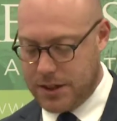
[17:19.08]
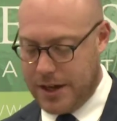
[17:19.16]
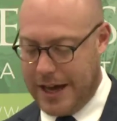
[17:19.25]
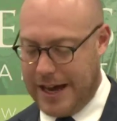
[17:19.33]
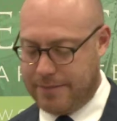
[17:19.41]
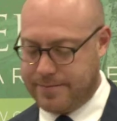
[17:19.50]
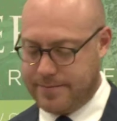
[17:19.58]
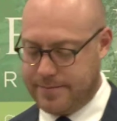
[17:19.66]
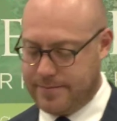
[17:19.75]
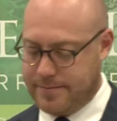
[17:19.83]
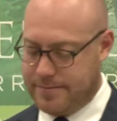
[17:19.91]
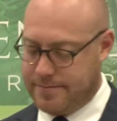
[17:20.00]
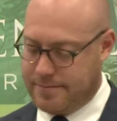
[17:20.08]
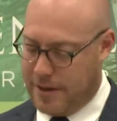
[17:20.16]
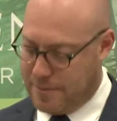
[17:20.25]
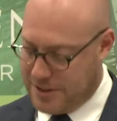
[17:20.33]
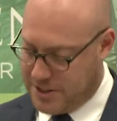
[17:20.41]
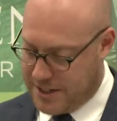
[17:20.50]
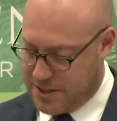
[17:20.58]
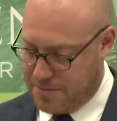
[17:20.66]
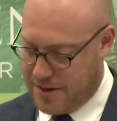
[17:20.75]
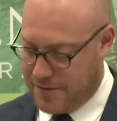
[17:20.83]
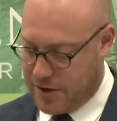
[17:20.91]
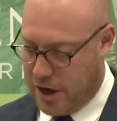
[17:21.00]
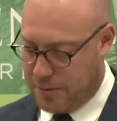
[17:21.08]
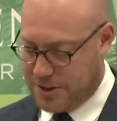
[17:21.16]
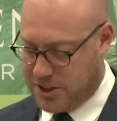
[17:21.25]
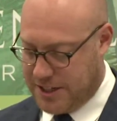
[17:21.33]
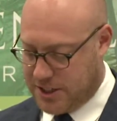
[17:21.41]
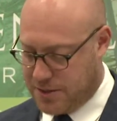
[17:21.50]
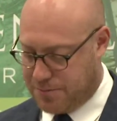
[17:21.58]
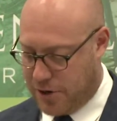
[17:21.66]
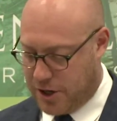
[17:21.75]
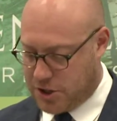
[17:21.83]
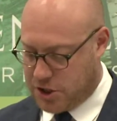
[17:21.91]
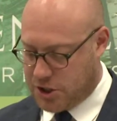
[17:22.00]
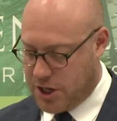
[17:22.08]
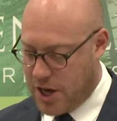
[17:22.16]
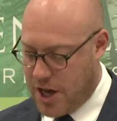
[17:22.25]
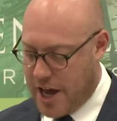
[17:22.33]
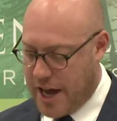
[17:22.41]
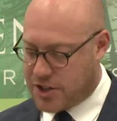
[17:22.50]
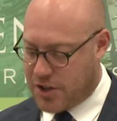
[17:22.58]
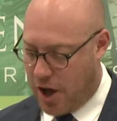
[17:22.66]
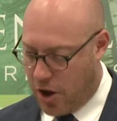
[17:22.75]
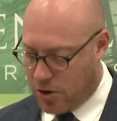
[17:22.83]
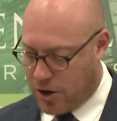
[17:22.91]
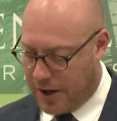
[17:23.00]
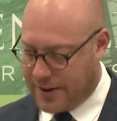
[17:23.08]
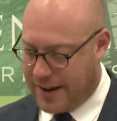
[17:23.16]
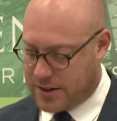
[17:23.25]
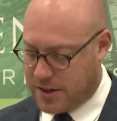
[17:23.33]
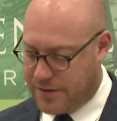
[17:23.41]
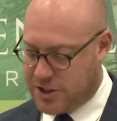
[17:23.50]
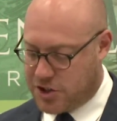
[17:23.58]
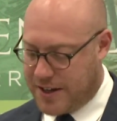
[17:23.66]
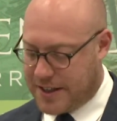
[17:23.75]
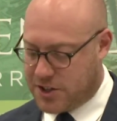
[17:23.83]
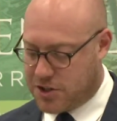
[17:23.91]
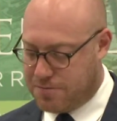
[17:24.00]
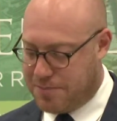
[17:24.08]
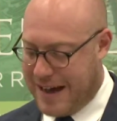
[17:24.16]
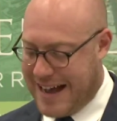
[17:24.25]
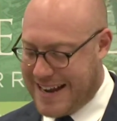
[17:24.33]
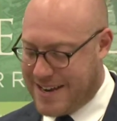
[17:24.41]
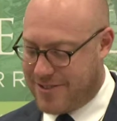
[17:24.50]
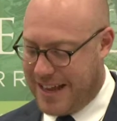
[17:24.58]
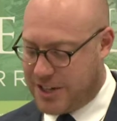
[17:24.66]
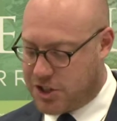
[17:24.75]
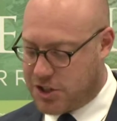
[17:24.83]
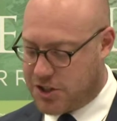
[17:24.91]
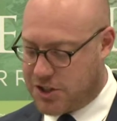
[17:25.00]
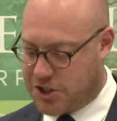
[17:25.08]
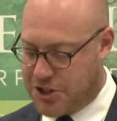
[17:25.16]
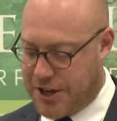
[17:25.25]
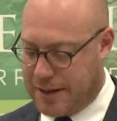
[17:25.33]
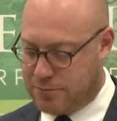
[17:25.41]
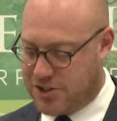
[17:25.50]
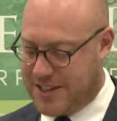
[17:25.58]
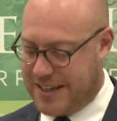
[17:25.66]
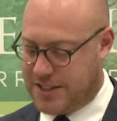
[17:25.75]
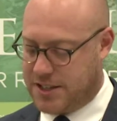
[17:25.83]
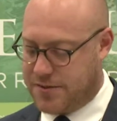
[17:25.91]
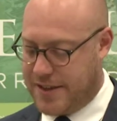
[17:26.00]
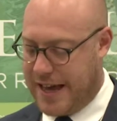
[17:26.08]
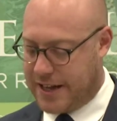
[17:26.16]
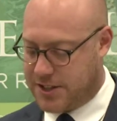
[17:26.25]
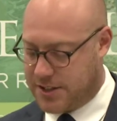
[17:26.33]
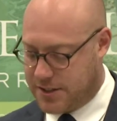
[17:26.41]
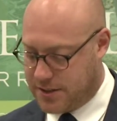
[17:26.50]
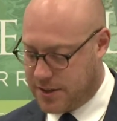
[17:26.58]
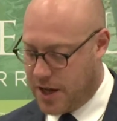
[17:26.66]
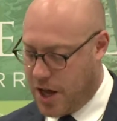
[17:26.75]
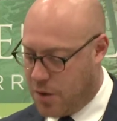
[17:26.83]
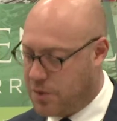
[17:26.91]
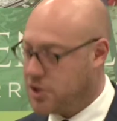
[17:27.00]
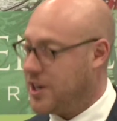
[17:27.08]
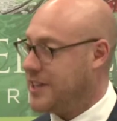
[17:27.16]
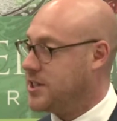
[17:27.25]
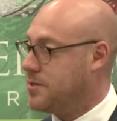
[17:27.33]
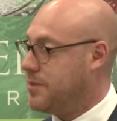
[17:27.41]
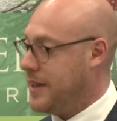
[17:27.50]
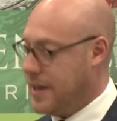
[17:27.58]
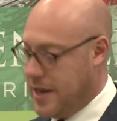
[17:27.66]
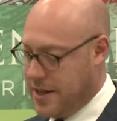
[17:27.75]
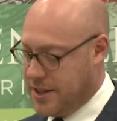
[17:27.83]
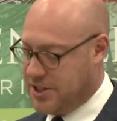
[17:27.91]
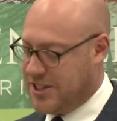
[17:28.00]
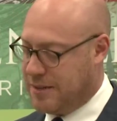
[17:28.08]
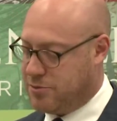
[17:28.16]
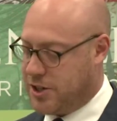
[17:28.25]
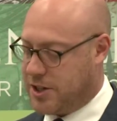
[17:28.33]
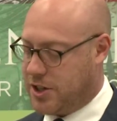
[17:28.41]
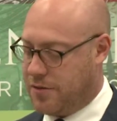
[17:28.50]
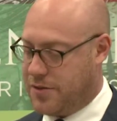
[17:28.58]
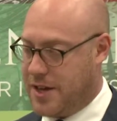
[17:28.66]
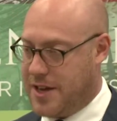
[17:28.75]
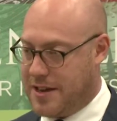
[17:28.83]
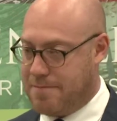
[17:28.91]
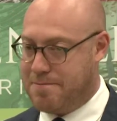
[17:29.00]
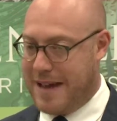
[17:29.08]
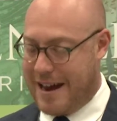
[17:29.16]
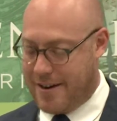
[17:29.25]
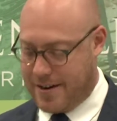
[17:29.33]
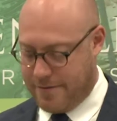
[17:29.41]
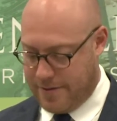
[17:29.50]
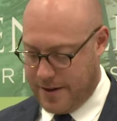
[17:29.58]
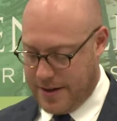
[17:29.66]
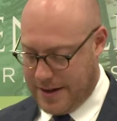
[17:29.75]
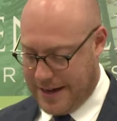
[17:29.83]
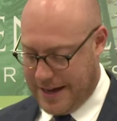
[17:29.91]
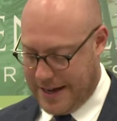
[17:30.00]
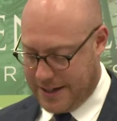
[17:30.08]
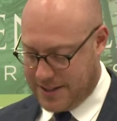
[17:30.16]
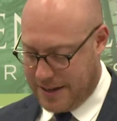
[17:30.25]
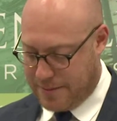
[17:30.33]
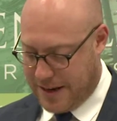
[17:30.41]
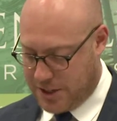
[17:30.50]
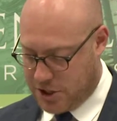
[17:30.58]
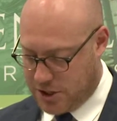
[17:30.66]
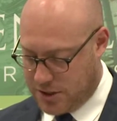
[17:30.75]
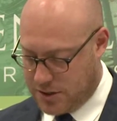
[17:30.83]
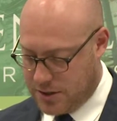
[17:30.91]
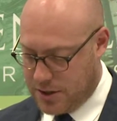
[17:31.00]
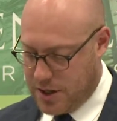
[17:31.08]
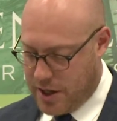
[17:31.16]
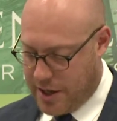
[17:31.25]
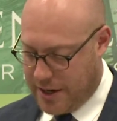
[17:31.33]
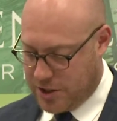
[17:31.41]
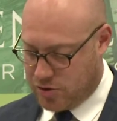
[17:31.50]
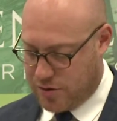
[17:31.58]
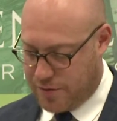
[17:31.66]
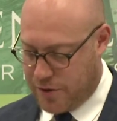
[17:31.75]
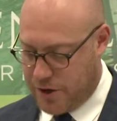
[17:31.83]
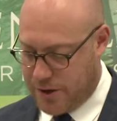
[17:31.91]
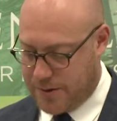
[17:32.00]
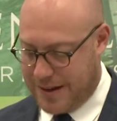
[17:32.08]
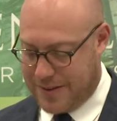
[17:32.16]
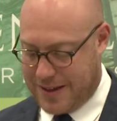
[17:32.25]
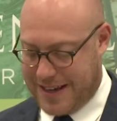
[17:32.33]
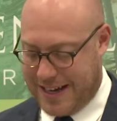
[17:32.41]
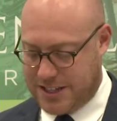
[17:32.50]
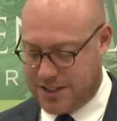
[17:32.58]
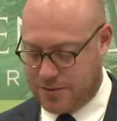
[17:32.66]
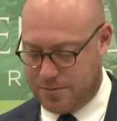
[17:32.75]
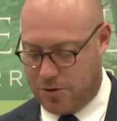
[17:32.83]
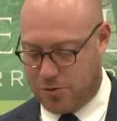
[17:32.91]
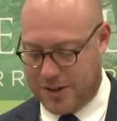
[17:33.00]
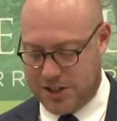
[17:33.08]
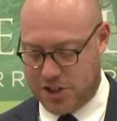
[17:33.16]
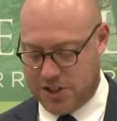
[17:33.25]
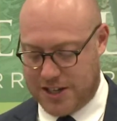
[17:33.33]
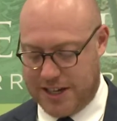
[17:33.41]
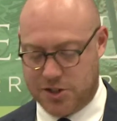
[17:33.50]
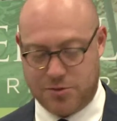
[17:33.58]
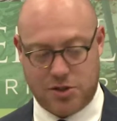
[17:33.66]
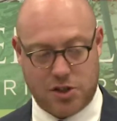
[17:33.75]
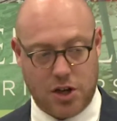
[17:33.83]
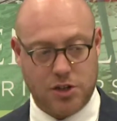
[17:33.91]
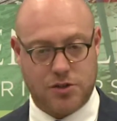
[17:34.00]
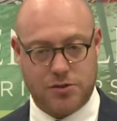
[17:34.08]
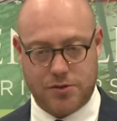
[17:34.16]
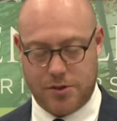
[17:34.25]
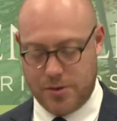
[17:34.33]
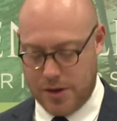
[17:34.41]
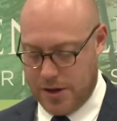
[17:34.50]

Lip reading: Might be said it's a bit of a common sense approach. It's the whole conduct of each negligent party in relation to the circumstances of the accident, which has to be the subject of the comparative examination. And I'll just refer to another case, a more recent case, which goes through